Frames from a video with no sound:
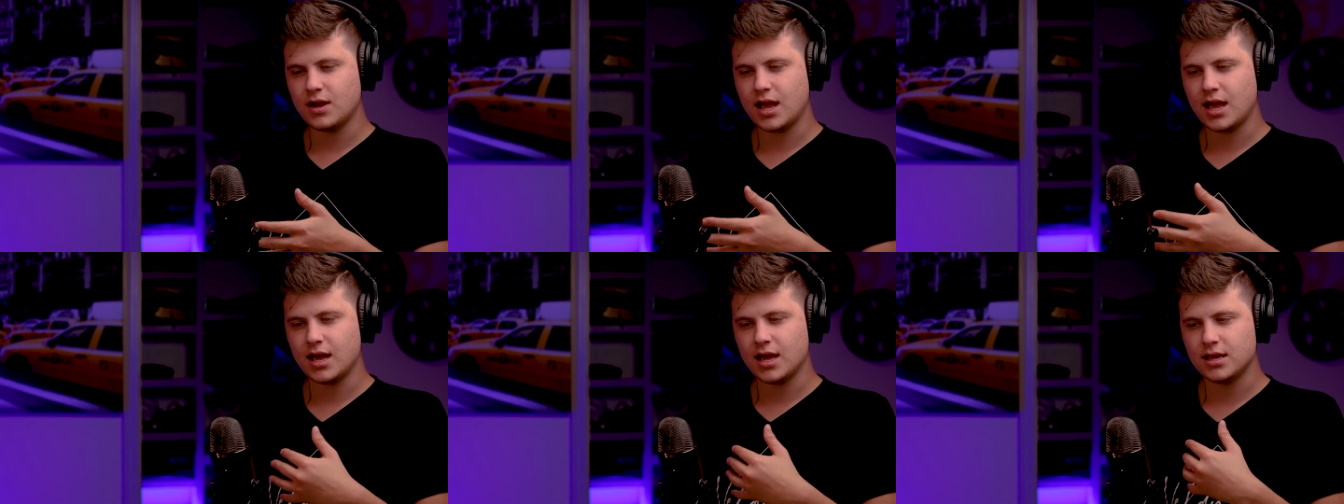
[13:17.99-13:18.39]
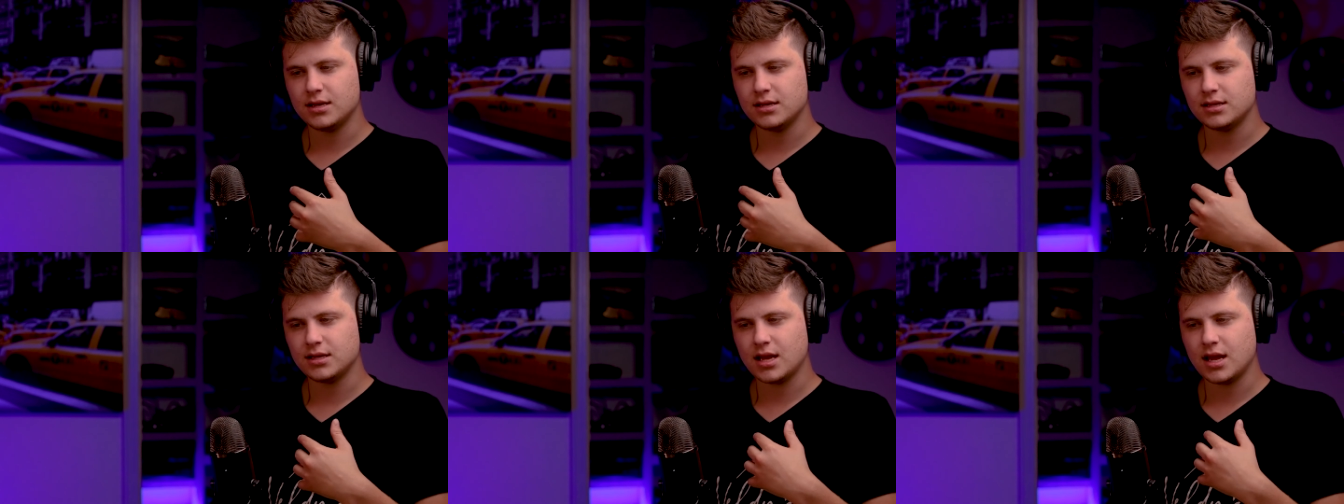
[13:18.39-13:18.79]

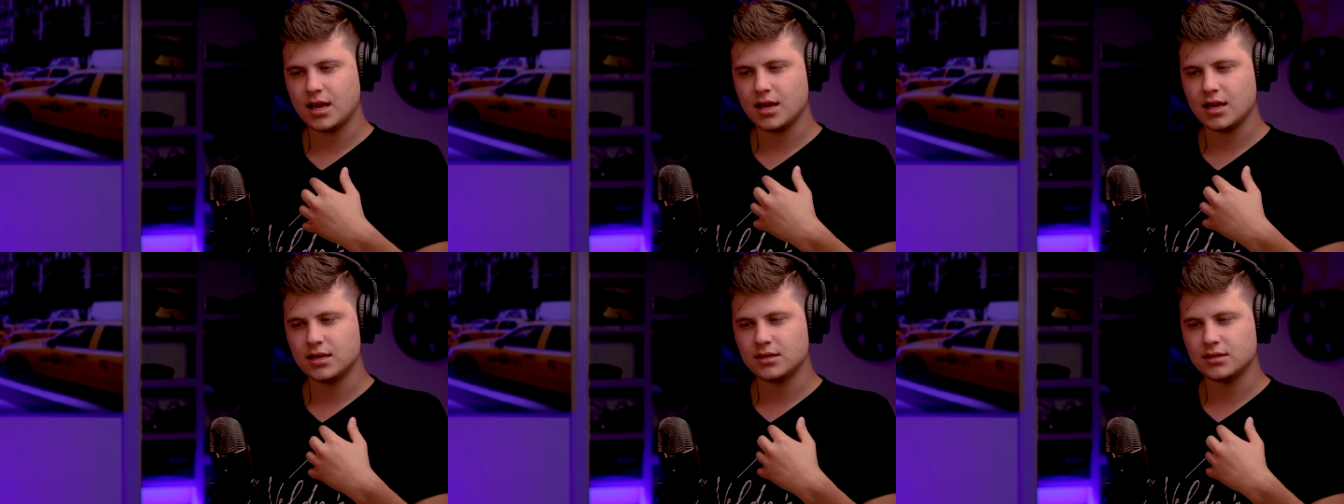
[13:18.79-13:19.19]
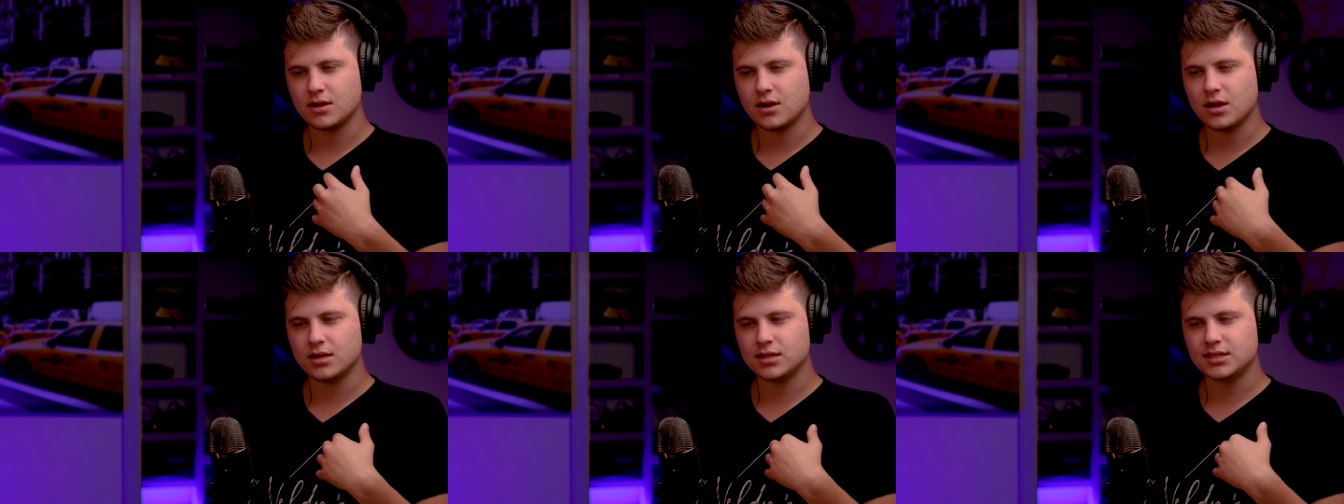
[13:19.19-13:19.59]
And, and
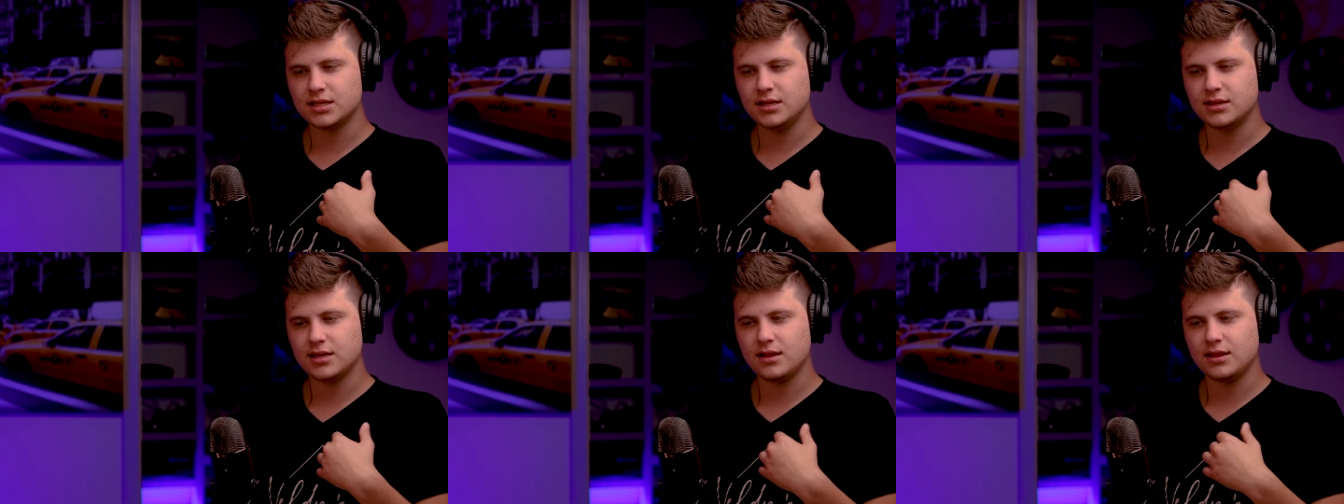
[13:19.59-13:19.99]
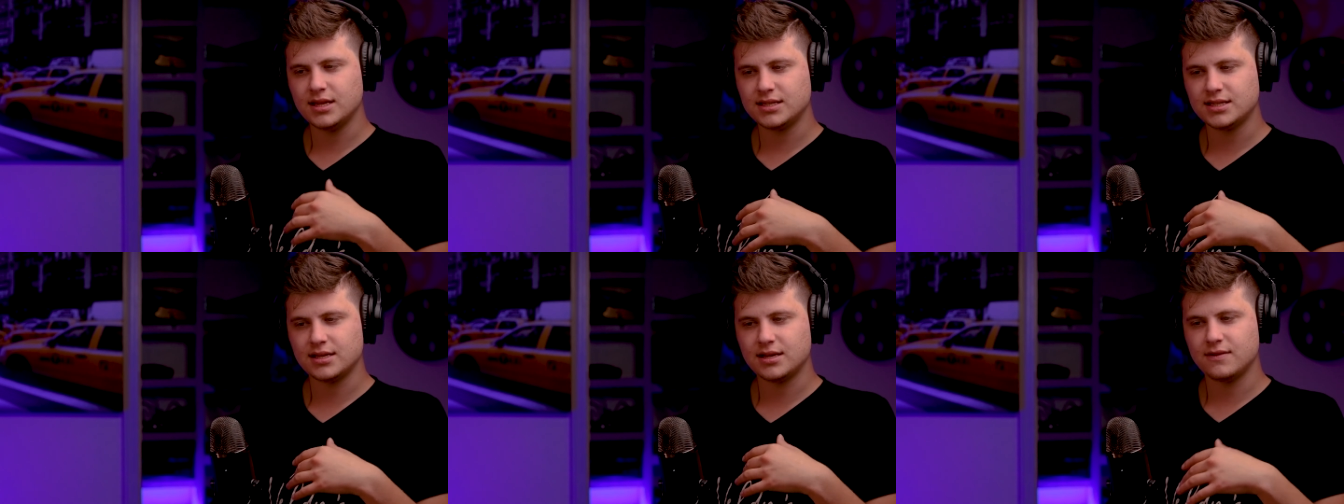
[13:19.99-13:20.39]
honestly, they'll
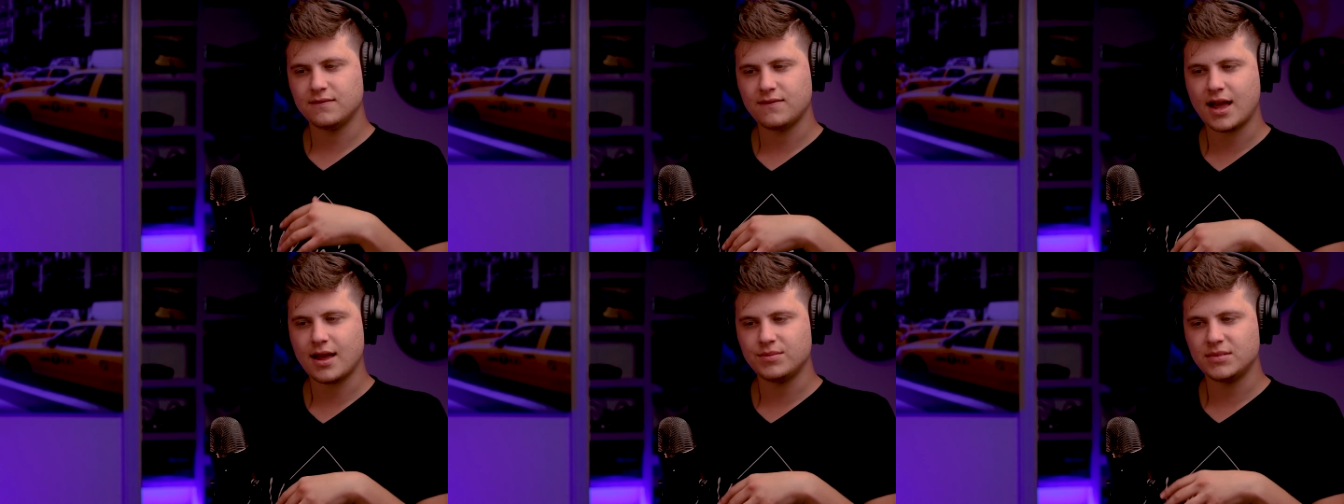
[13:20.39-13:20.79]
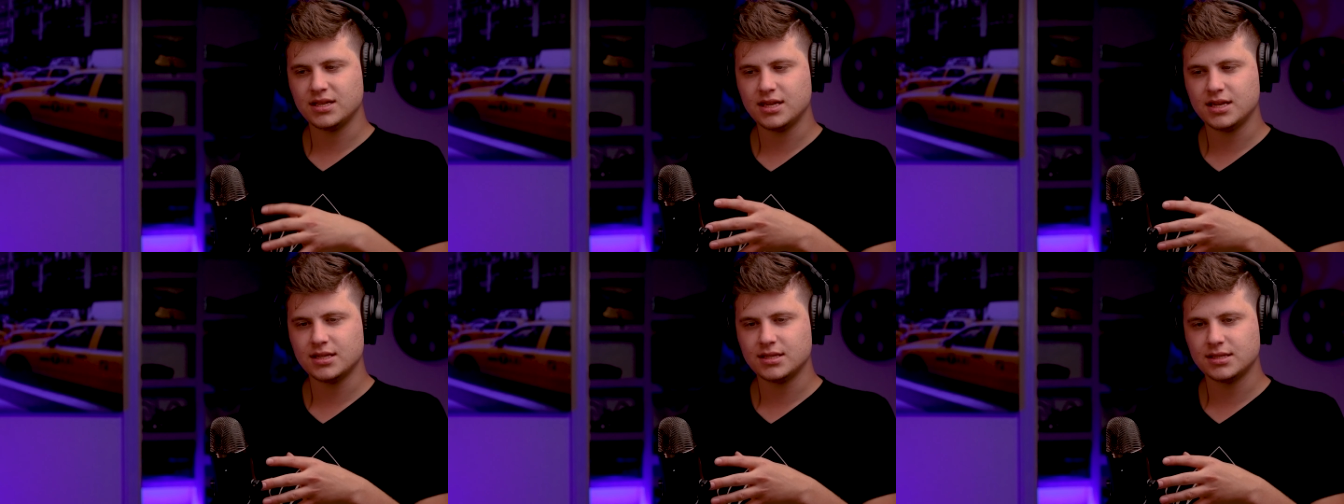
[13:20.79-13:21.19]
listen and vibe to
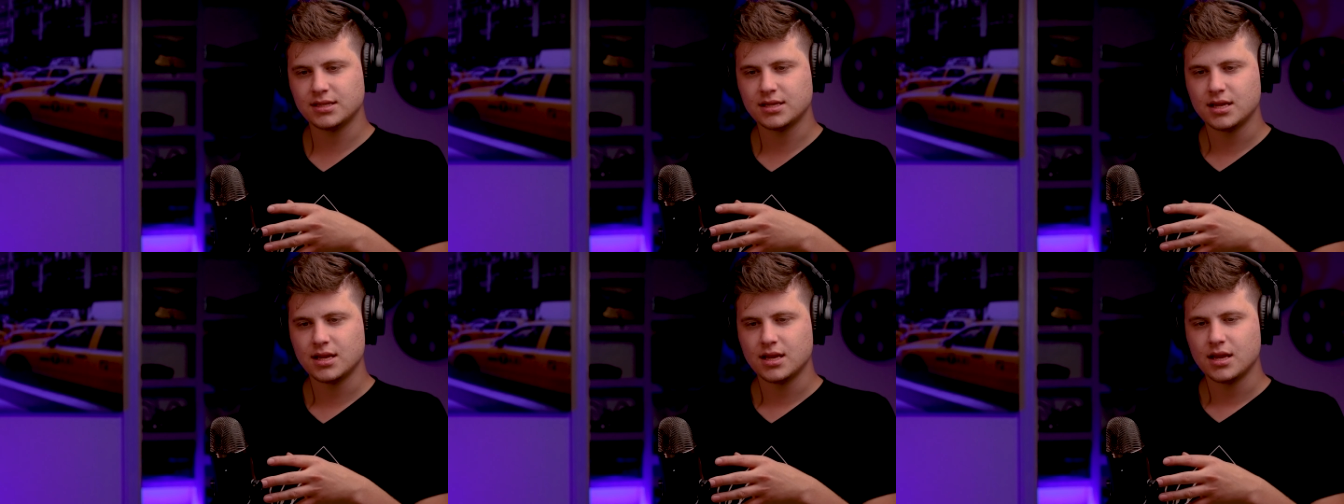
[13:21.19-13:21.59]
this